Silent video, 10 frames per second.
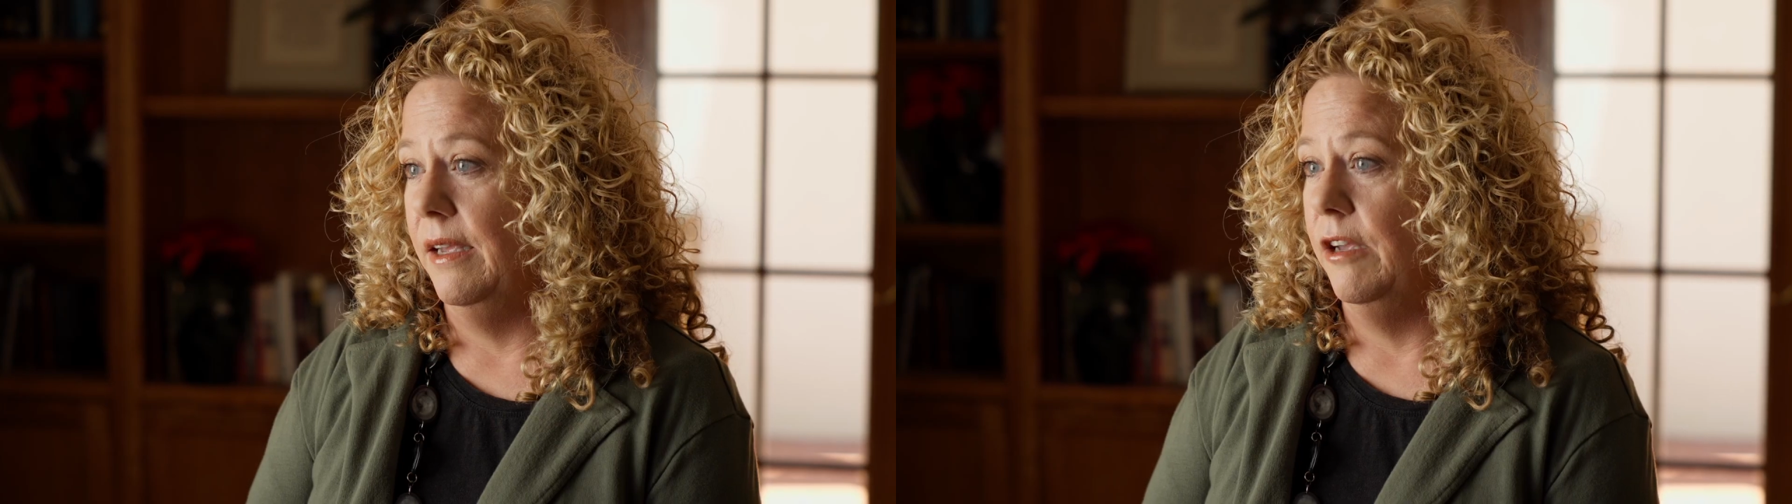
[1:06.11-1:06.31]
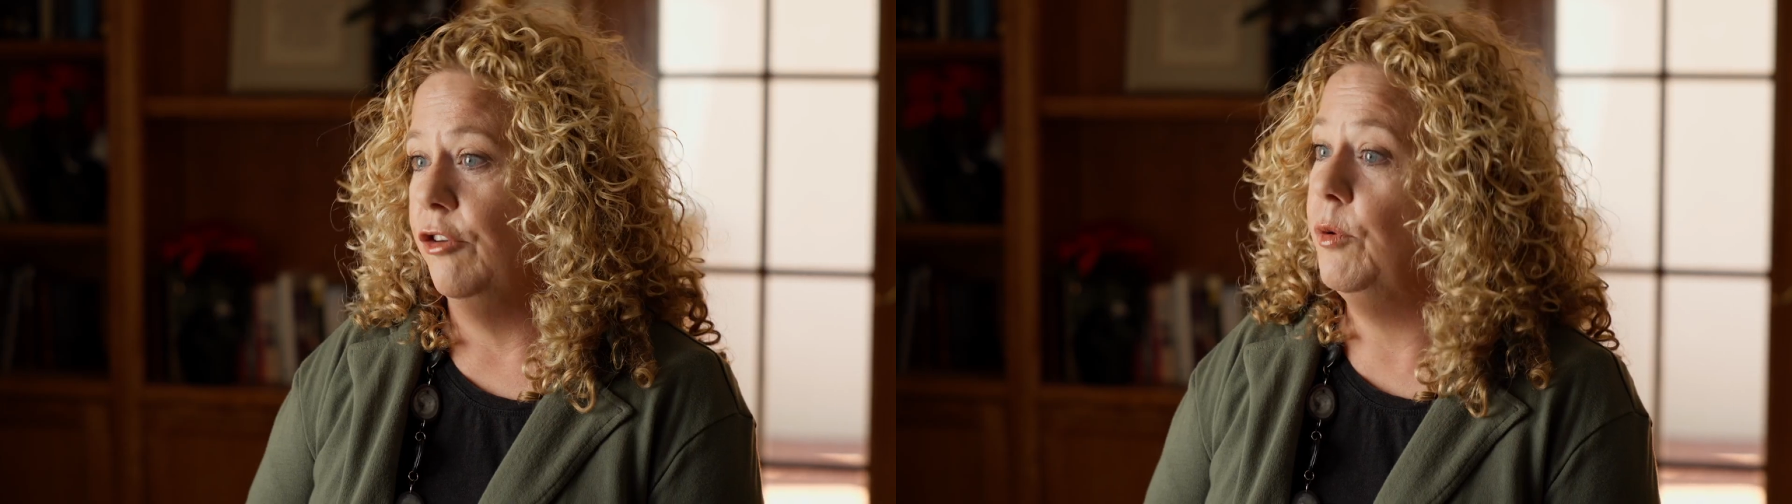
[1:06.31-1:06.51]

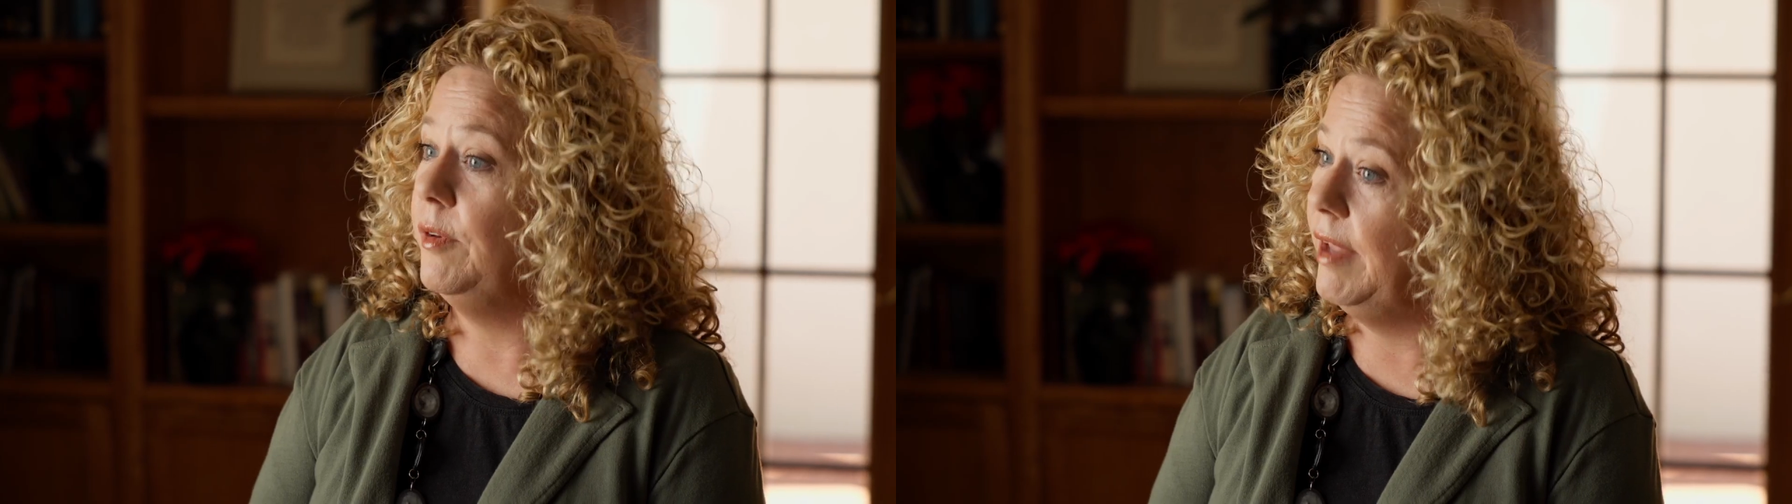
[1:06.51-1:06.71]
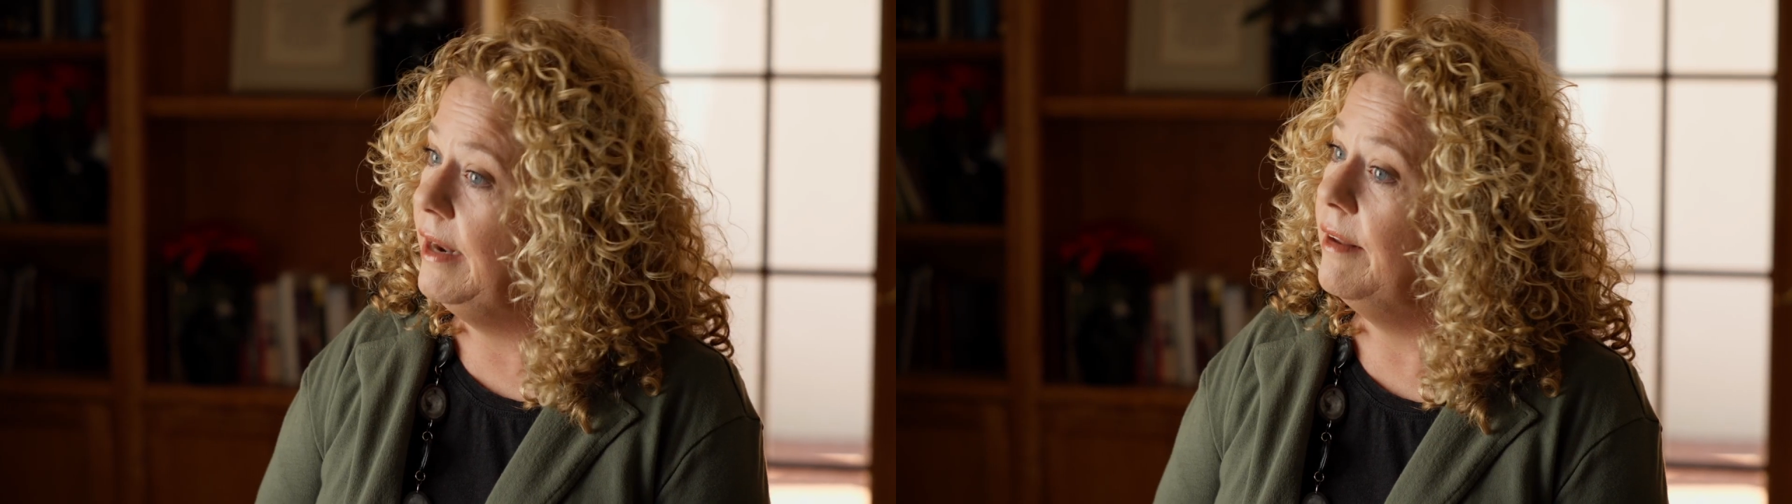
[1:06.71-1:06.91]
to
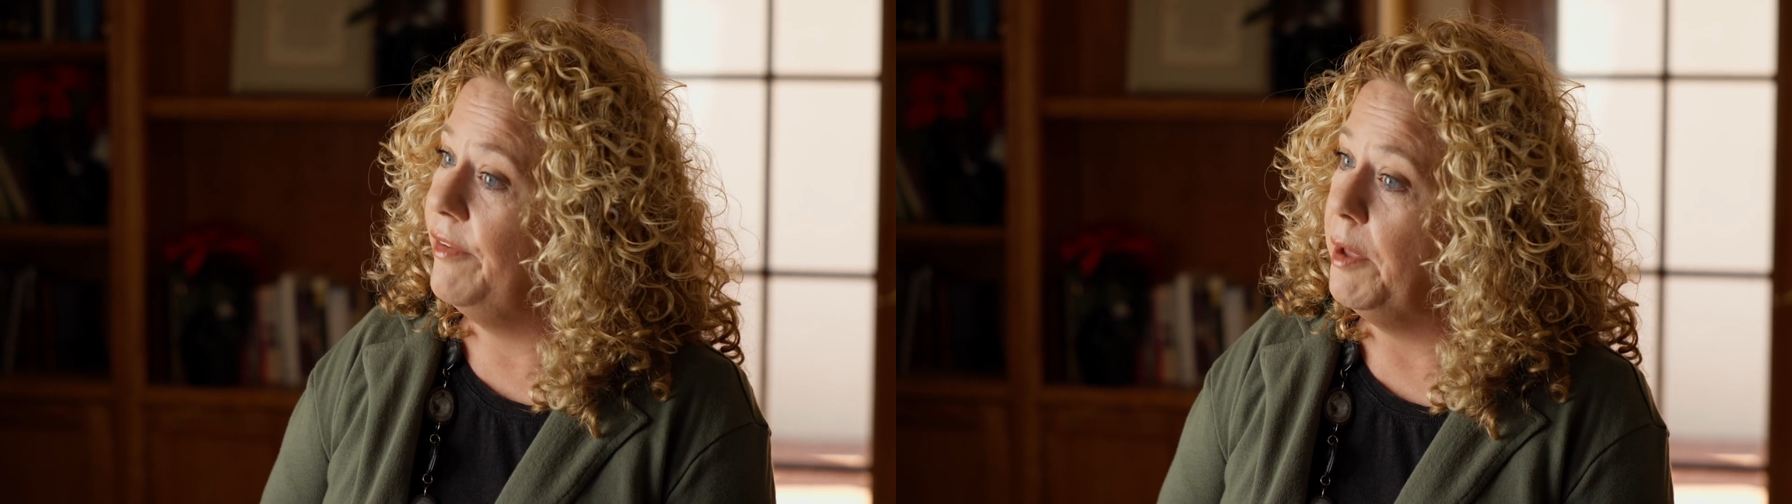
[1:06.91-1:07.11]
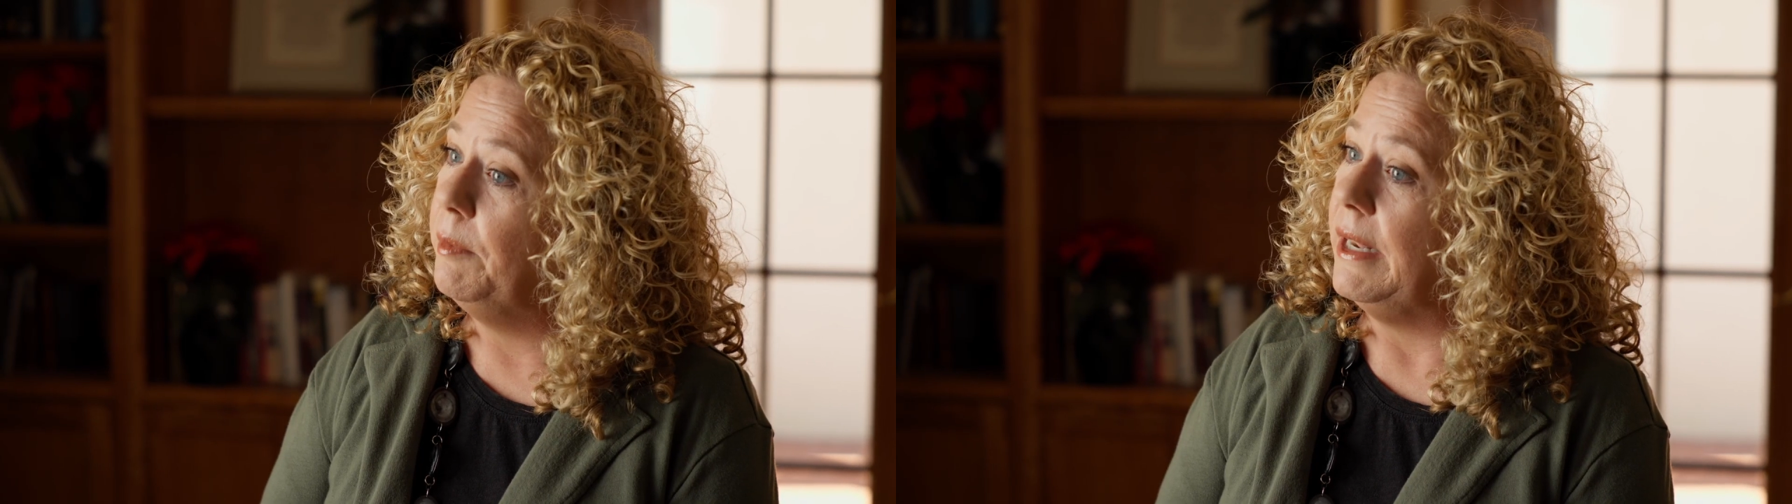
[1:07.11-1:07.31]
attend to
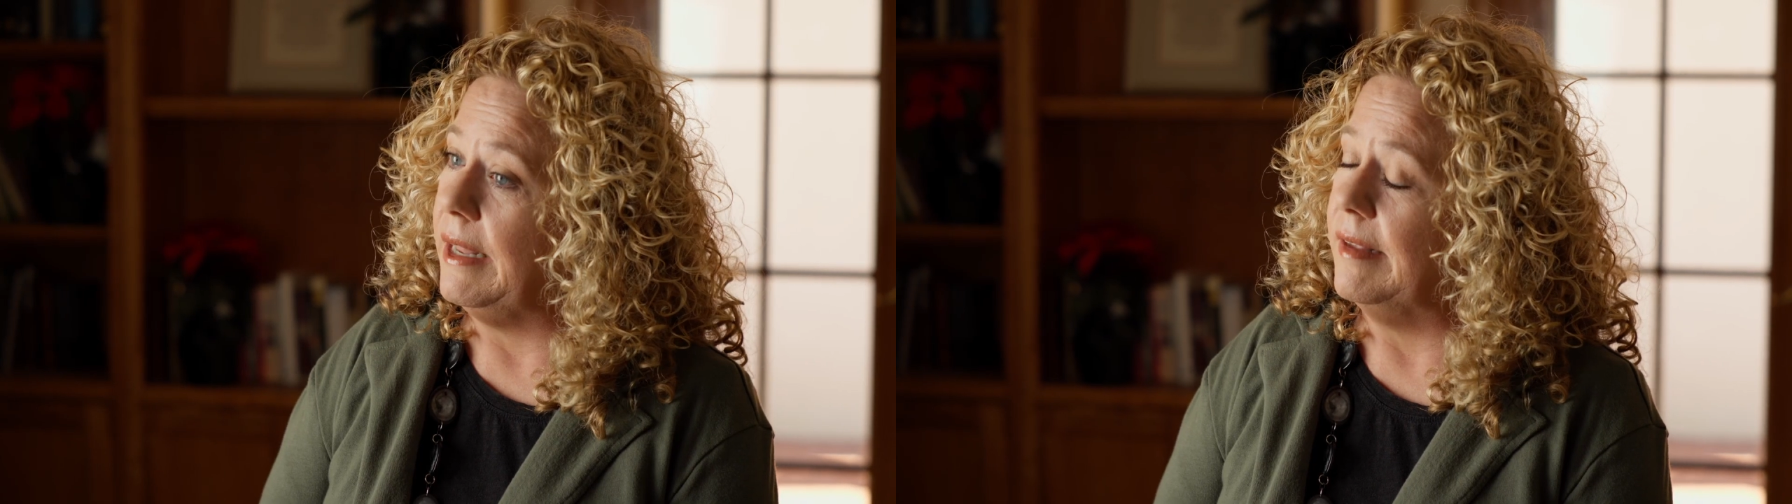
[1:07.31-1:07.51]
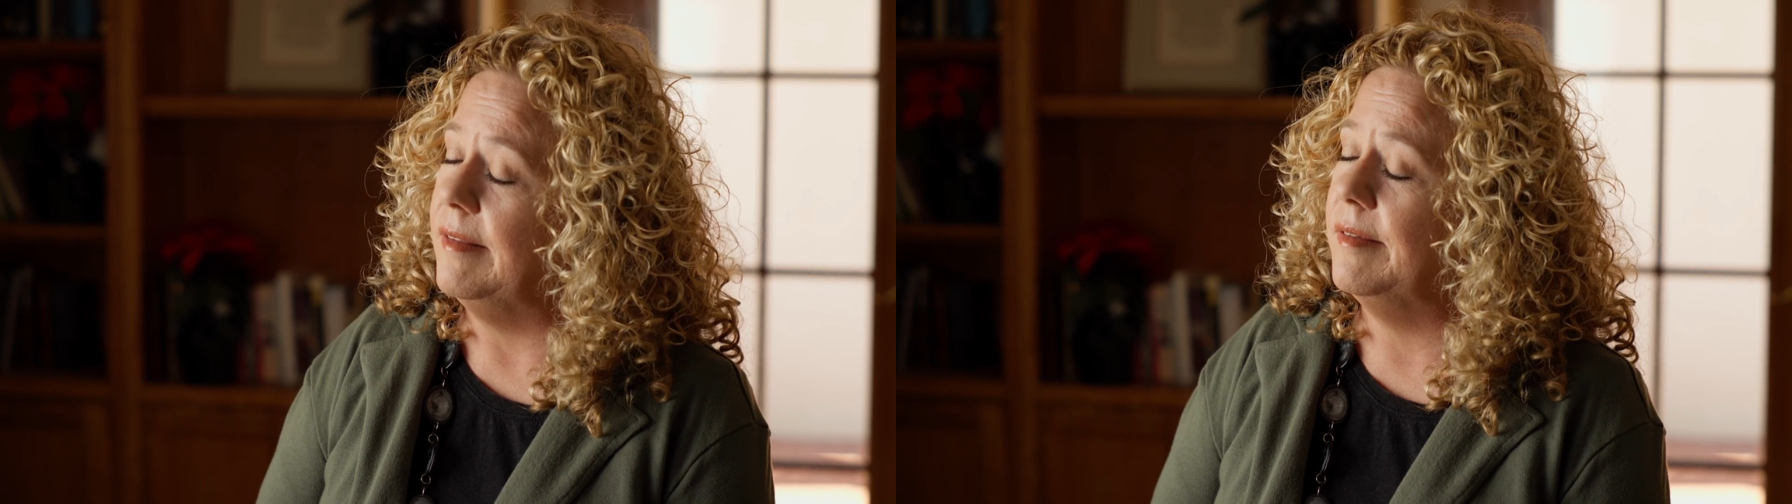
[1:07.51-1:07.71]
family
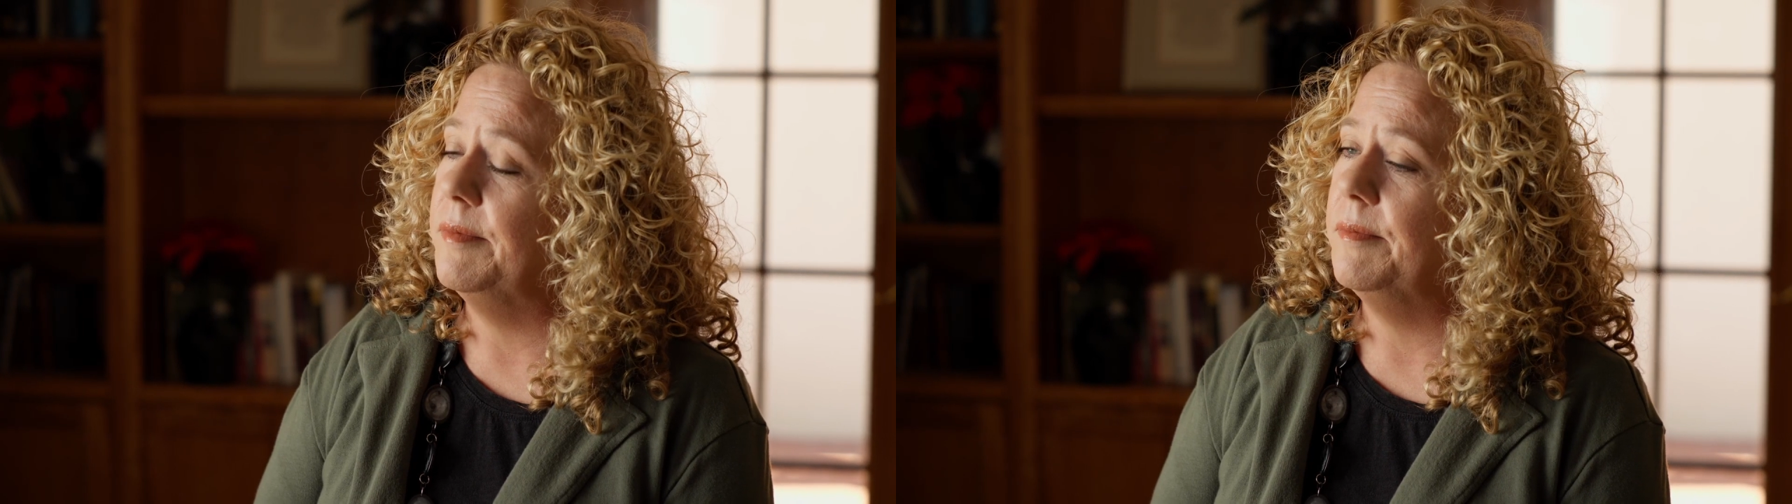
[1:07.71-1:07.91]
needs